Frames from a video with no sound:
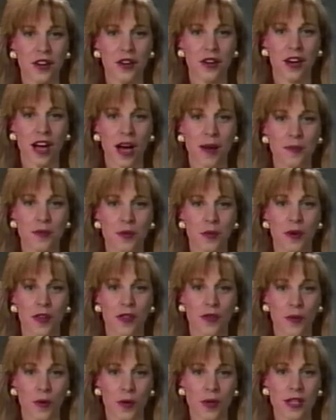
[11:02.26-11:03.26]
comes
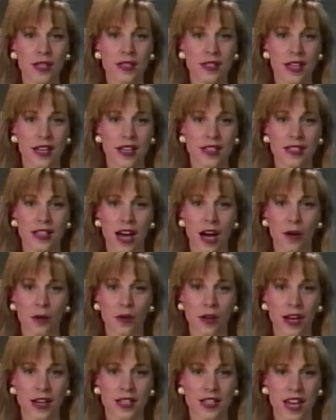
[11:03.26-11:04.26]
with 46
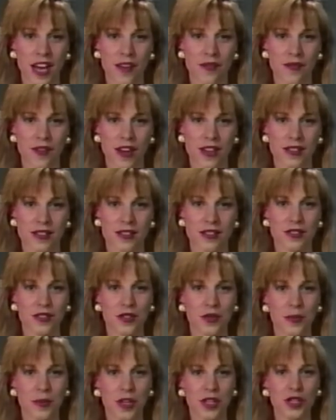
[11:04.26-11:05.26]
outline typefaces
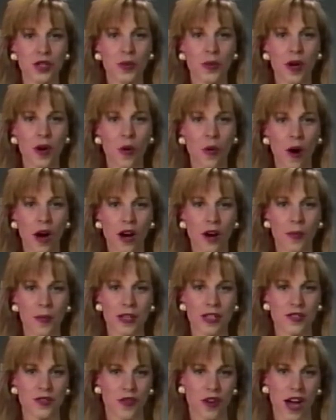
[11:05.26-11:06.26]
to meet your
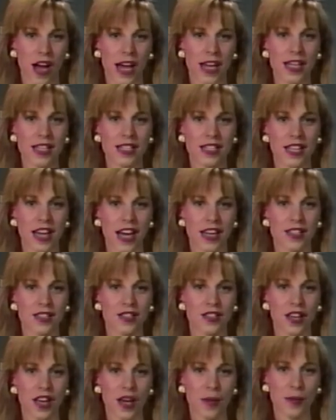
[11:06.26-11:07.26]
requirements for adding
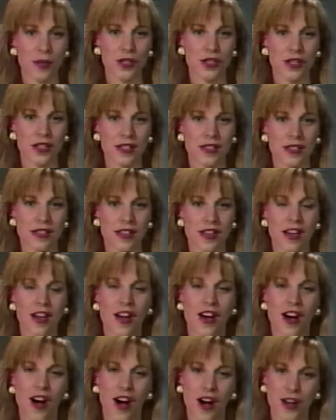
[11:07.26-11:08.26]
text to images.
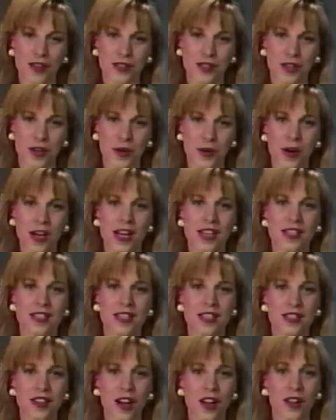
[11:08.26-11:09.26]
Also,
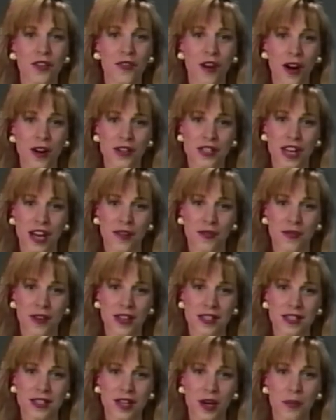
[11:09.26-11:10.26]
since all of our
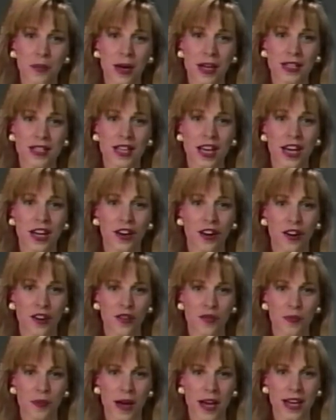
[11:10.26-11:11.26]
typefaces are Bezier
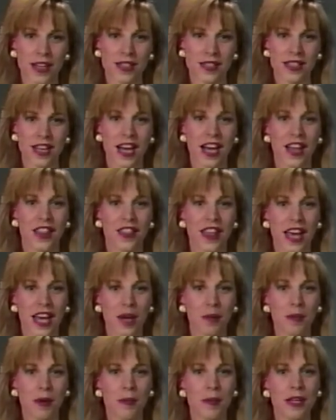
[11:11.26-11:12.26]
curve-based, they
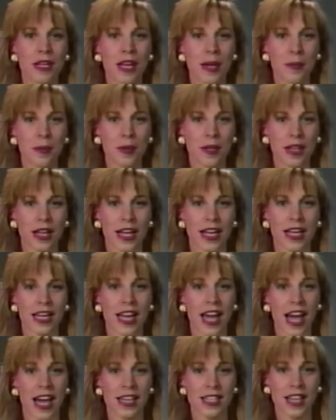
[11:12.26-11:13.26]
can be
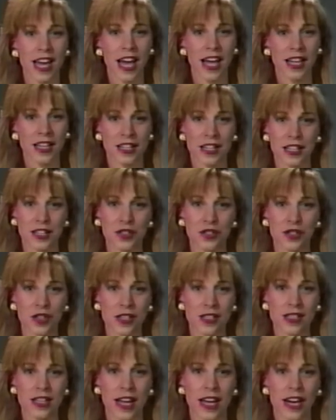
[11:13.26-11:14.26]
manipulated and edited
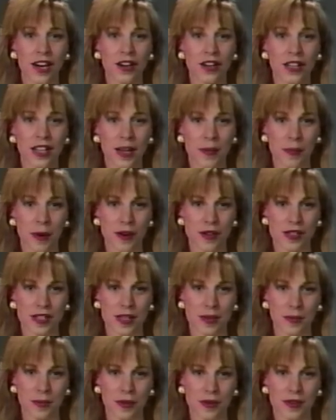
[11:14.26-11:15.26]
just like our clip art
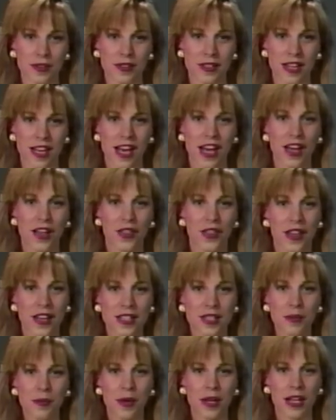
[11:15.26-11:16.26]
symbols.
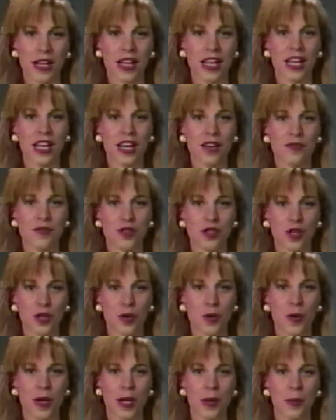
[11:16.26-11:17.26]
This ability gives
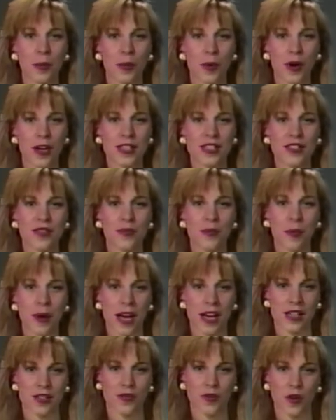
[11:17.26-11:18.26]
you an impressive
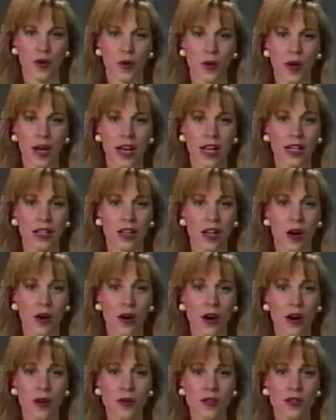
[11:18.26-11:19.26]
base for creating
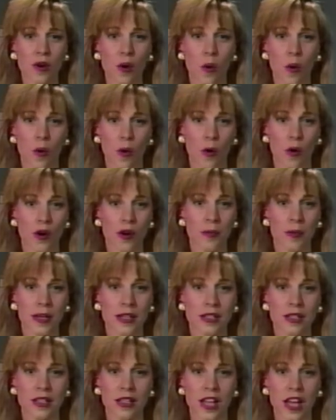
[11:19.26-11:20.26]
logos or
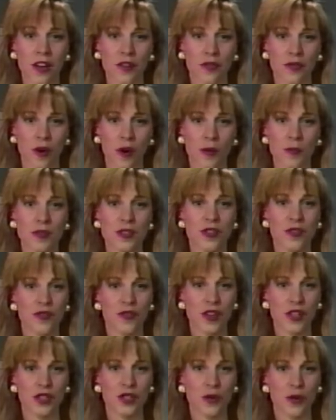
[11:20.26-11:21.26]
ornamental letter forms to
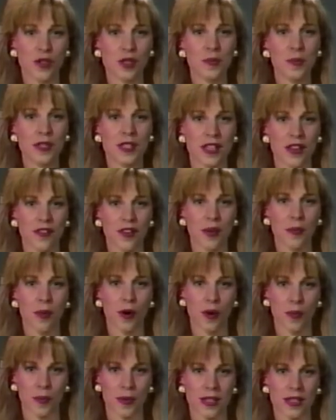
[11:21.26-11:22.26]
fit your specific
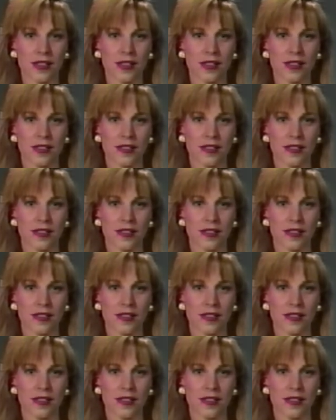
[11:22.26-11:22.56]
purpose.